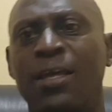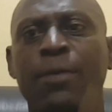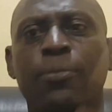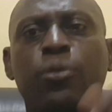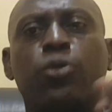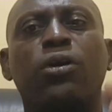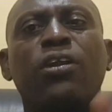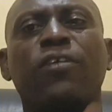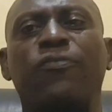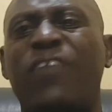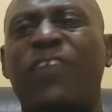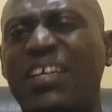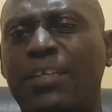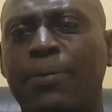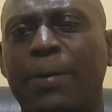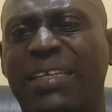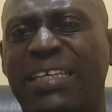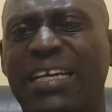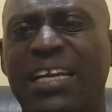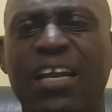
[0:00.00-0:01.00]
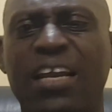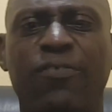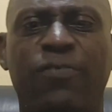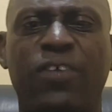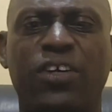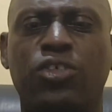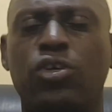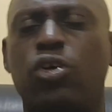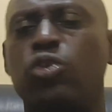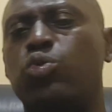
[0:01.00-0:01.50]
because they fight bacterial
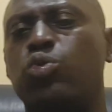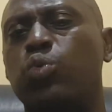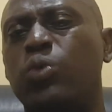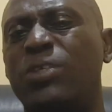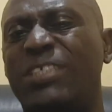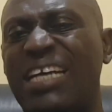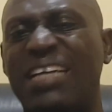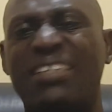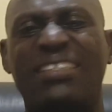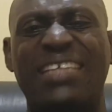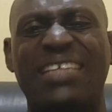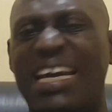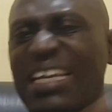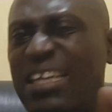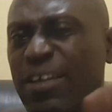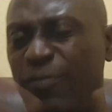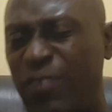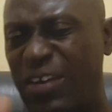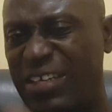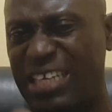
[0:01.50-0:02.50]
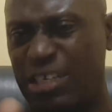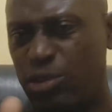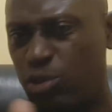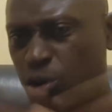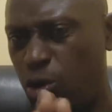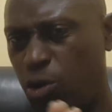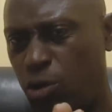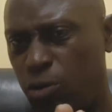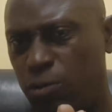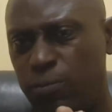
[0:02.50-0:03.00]
infections without side effect
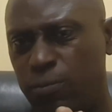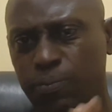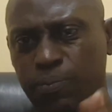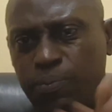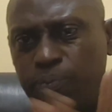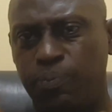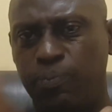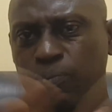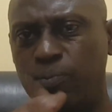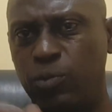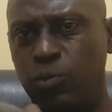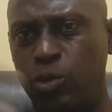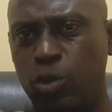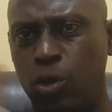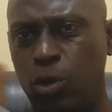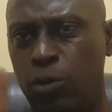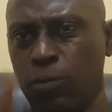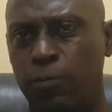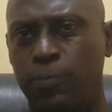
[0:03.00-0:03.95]
at all. No.